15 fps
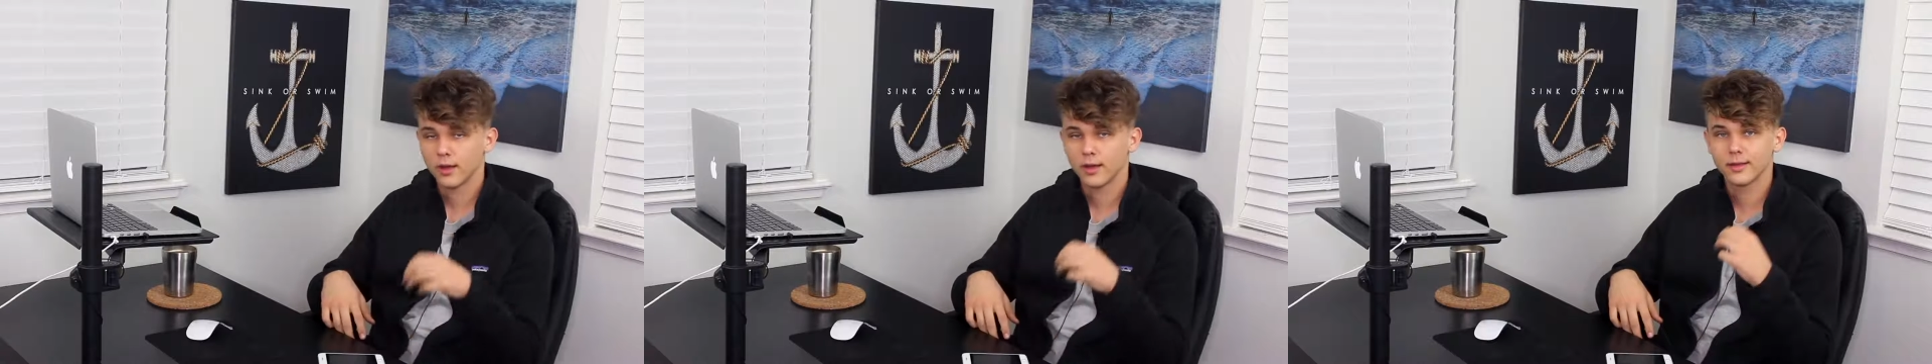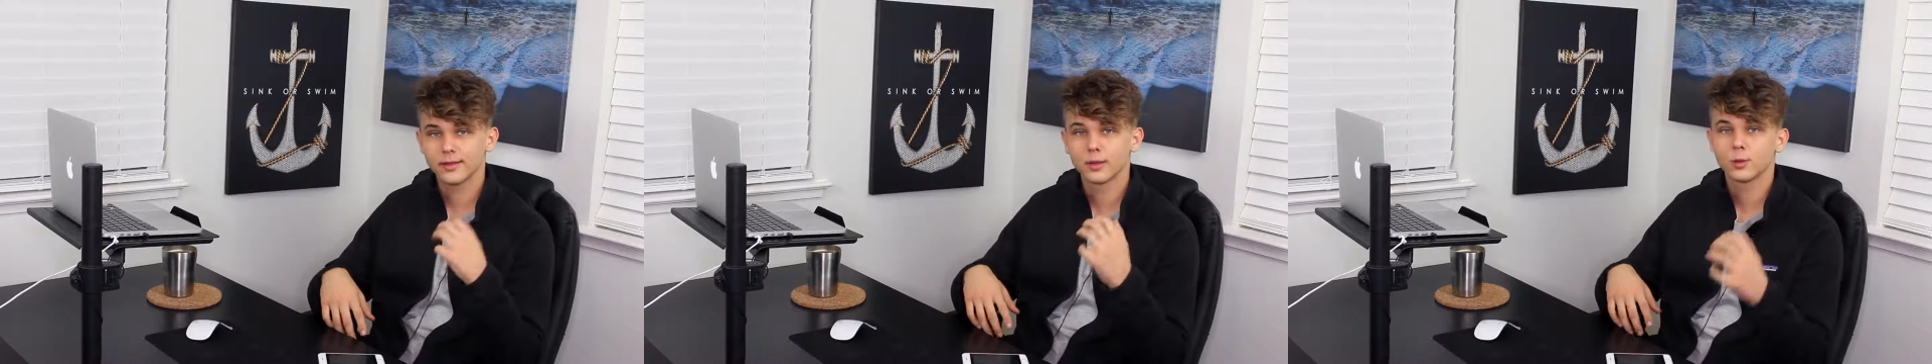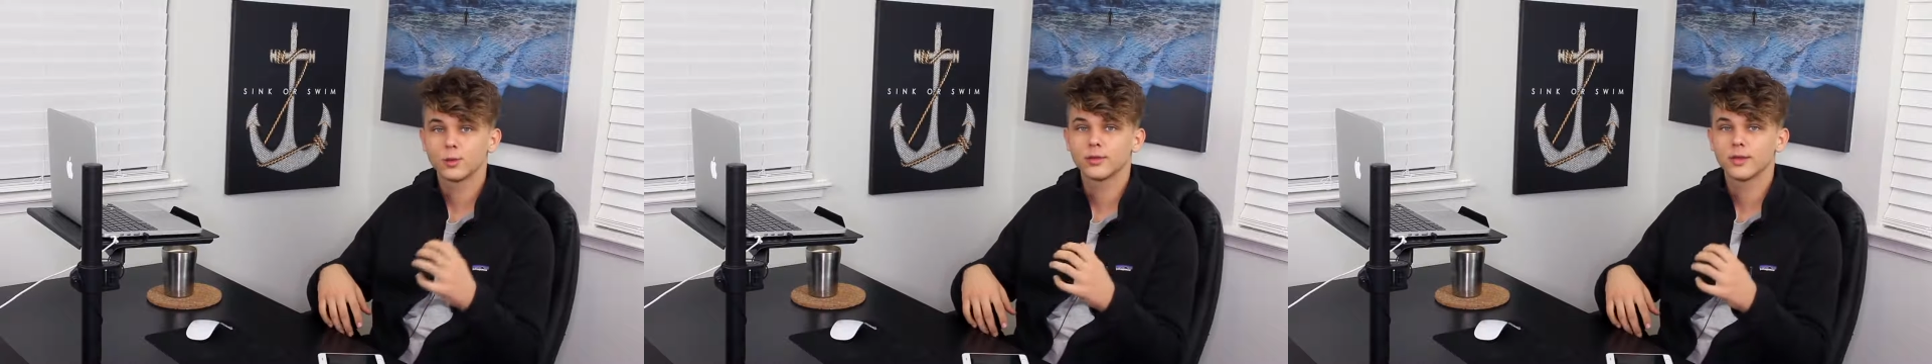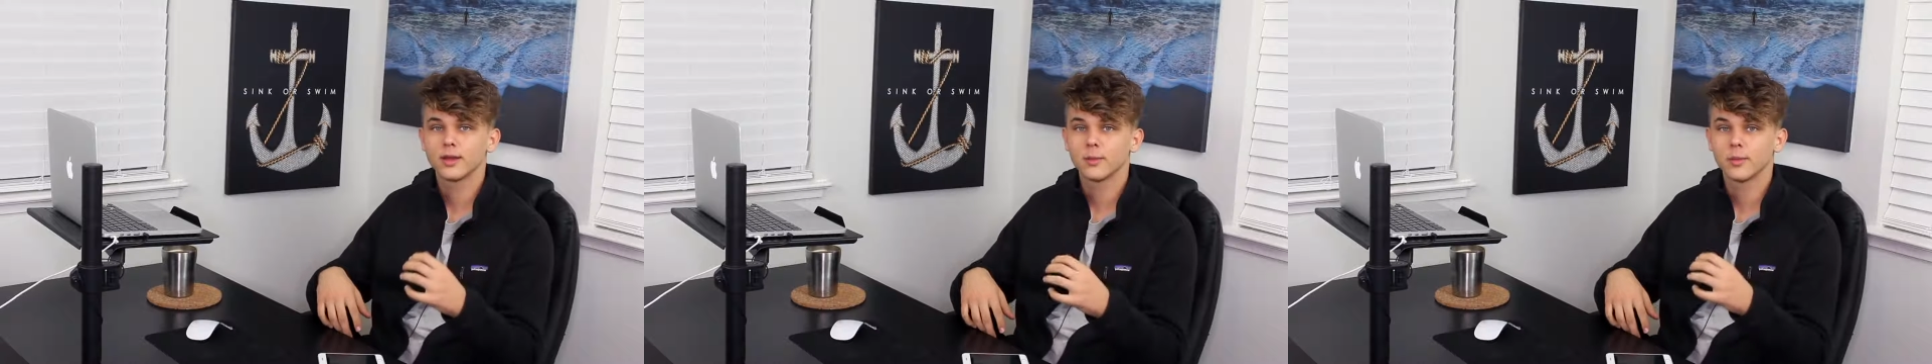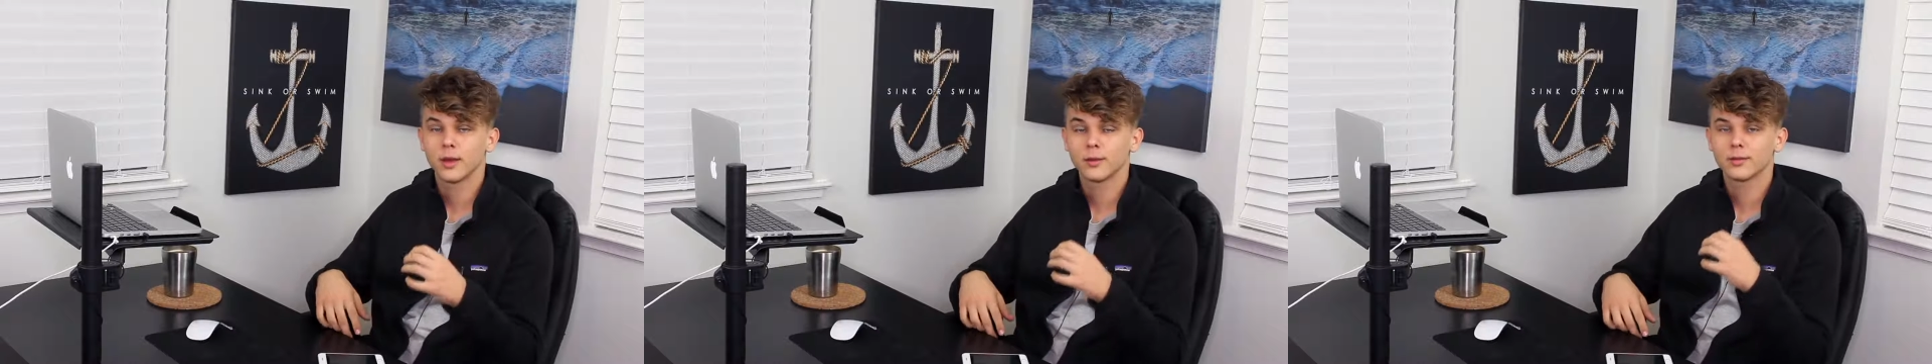And the cool thing
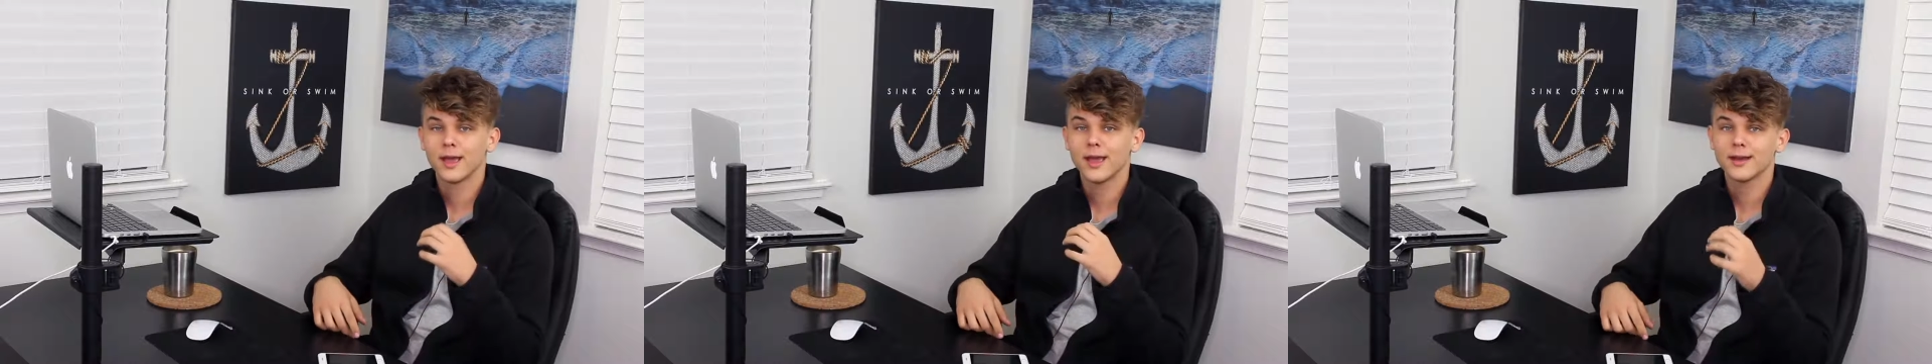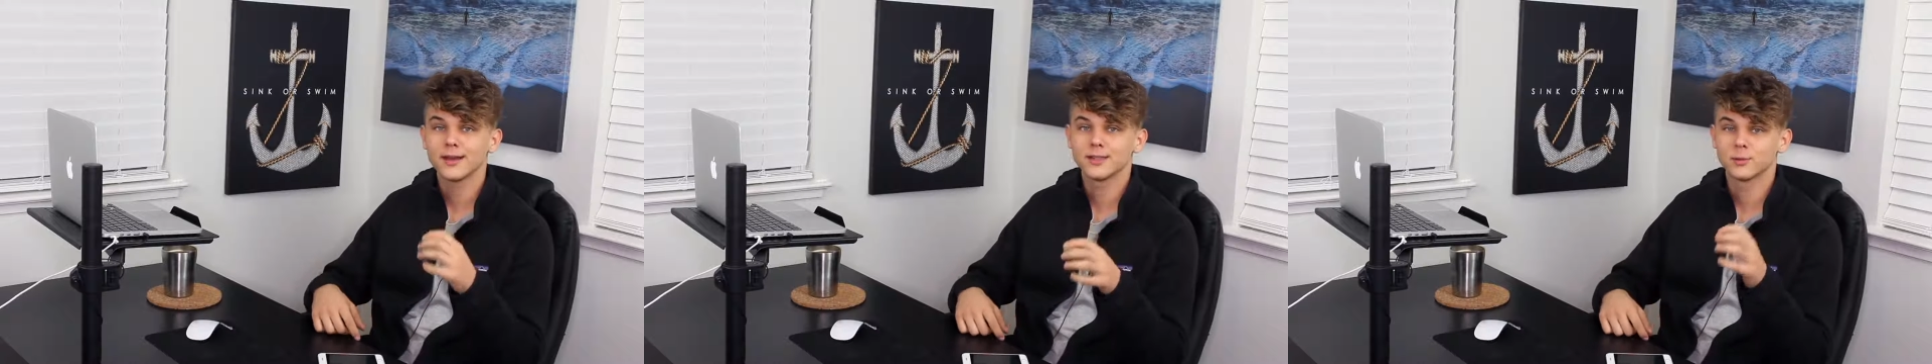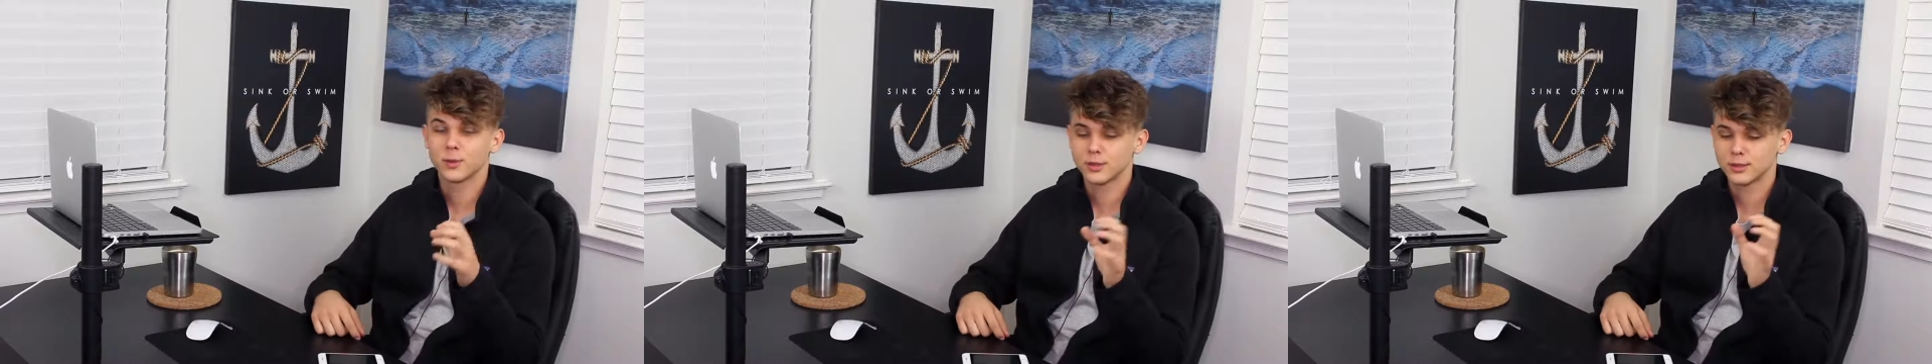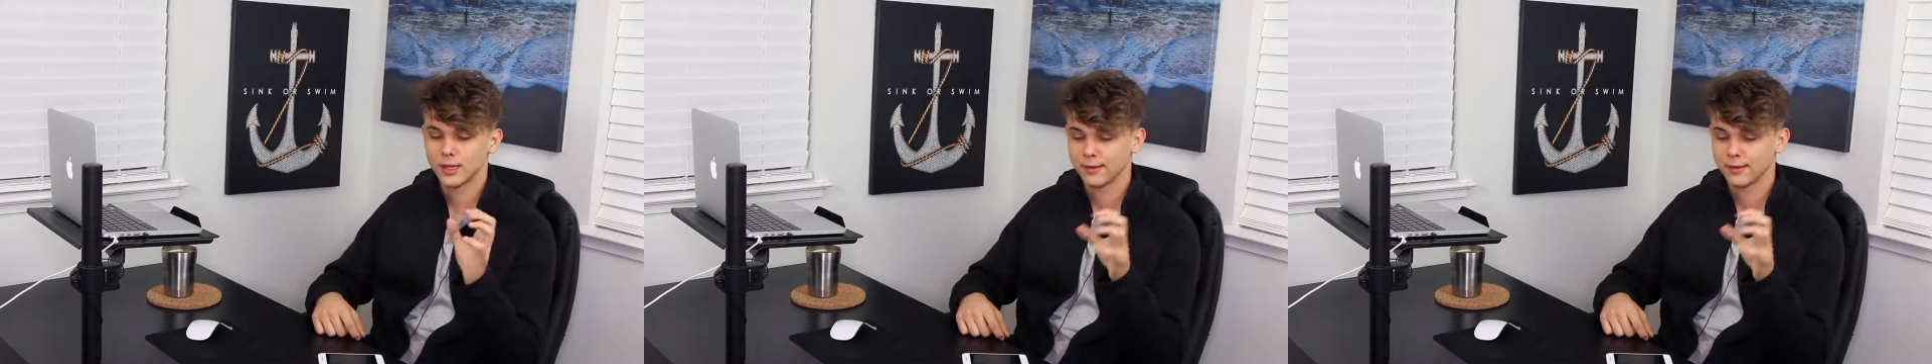about that is once